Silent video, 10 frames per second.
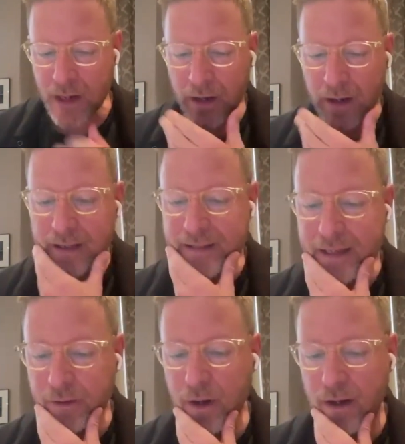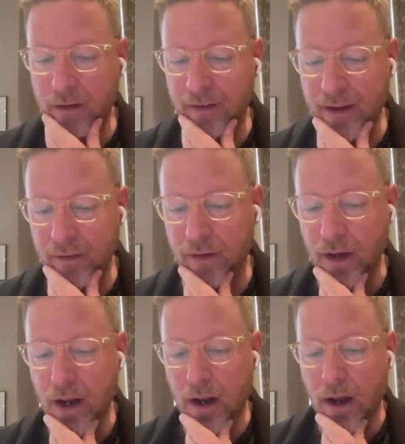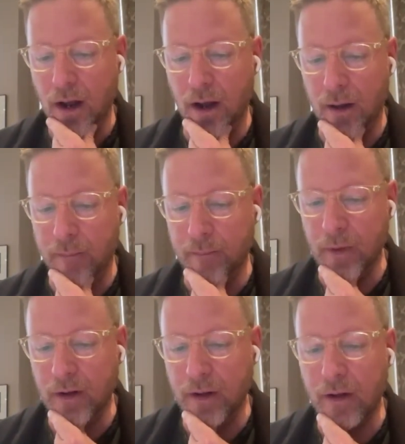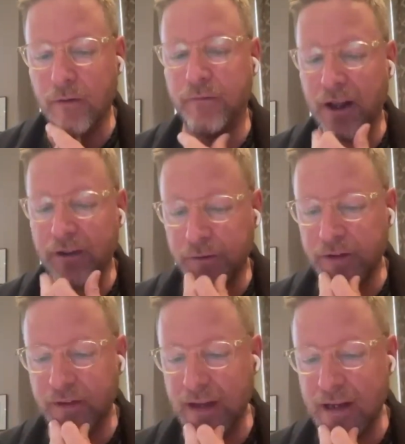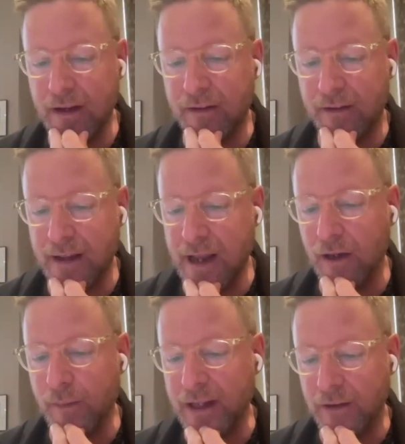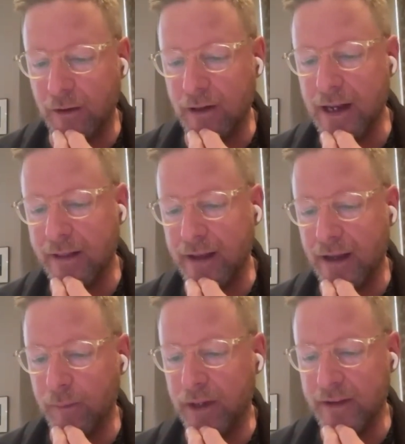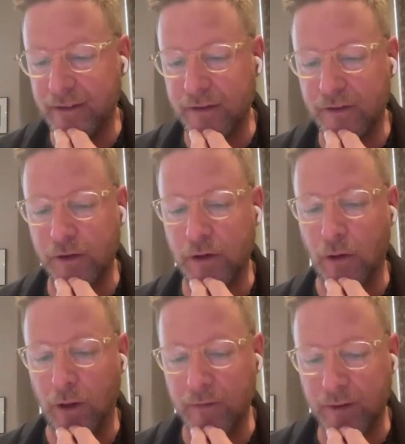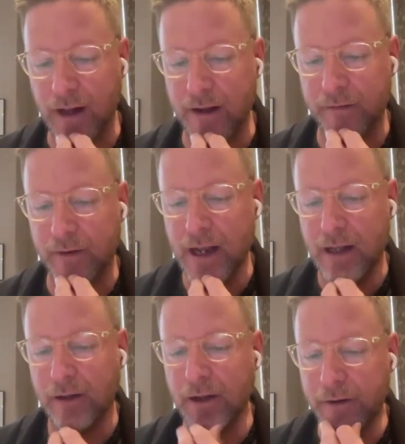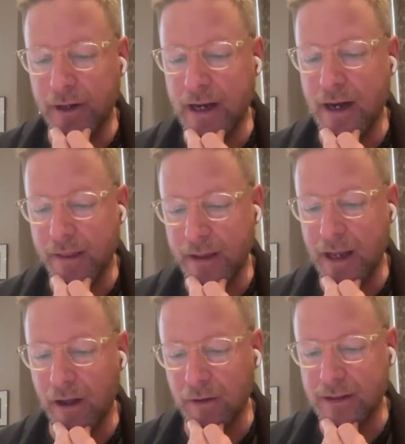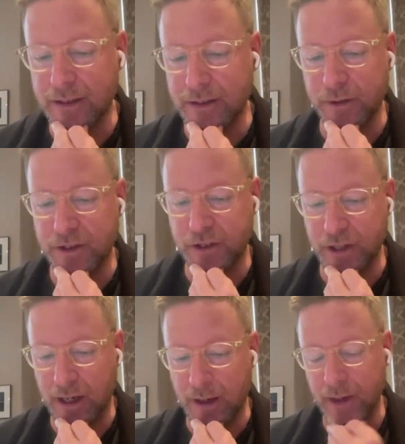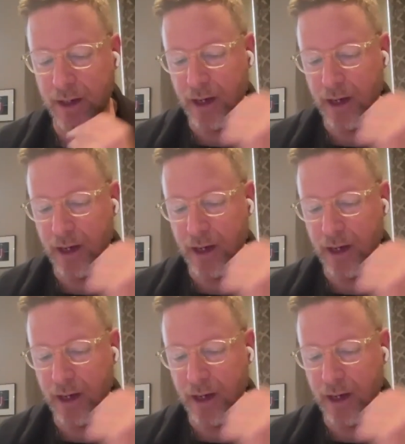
Uh, it said, it says, um, phosphorus is the elemental link that completes the circle of life. Literally nothing else can do its job.